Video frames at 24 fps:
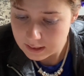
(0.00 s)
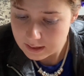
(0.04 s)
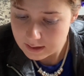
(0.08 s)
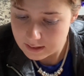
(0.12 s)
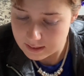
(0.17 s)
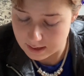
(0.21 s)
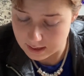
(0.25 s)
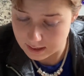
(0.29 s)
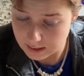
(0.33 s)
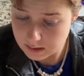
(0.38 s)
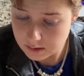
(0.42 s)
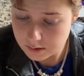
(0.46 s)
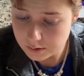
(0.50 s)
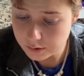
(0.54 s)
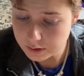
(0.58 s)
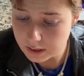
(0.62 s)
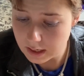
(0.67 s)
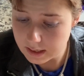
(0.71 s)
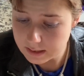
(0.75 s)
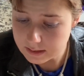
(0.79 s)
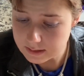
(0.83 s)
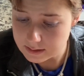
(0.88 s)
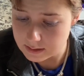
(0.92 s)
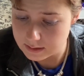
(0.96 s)
The
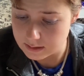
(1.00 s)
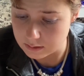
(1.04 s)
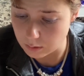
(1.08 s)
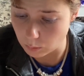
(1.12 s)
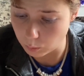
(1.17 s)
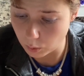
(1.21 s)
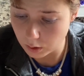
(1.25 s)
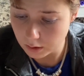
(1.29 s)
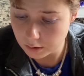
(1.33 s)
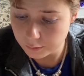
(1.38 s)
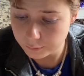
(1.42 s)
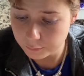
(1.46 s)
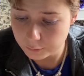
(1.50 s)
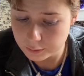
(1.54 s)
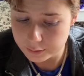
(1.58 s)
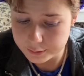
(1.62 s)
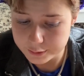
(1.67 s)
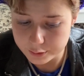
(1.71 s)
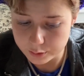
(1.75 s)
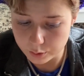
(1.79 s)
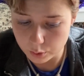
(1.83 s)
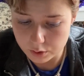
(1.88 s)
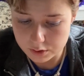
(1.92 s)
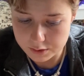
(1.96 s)
internet is a wonderful
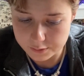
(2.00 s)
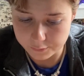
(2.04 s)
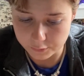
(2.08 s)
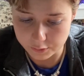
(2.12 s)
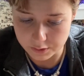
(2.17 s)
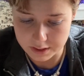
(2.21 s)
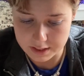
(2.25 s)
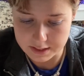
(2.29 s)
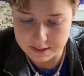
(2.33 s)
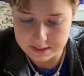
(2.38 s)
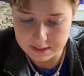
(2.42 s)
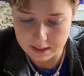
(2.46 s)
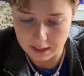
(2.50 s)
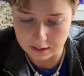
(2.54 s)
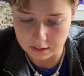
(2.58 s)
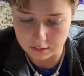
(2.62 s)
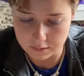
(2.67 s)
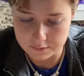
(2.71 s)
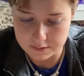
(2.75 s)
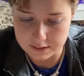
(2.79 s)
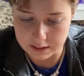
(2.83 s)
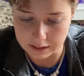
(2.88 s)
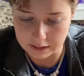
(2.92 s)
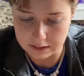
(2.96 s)
source for this kind
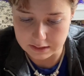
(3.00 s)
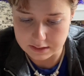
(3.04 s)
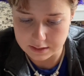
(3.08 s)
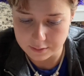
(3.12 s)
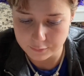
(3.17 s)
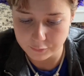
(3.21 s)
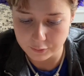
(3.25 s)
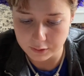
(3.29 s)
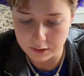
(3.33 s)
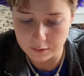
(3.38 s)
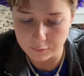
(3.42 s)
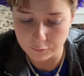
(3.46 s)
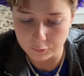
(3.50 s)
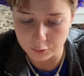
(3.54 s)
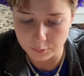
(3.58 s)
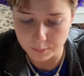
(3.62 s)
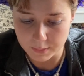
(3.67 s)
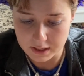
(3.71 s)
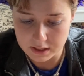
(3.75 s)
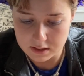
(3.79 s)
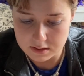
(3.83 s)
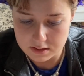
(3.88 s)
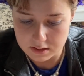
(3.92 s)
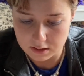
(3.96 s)
of scientific
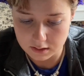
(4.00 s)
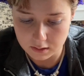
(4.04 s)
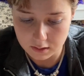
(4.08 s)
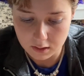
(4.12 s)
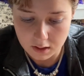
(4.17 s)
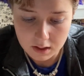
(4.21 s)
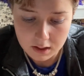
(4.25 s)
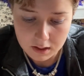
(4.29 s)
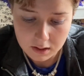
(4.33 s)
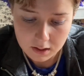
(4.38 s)
information.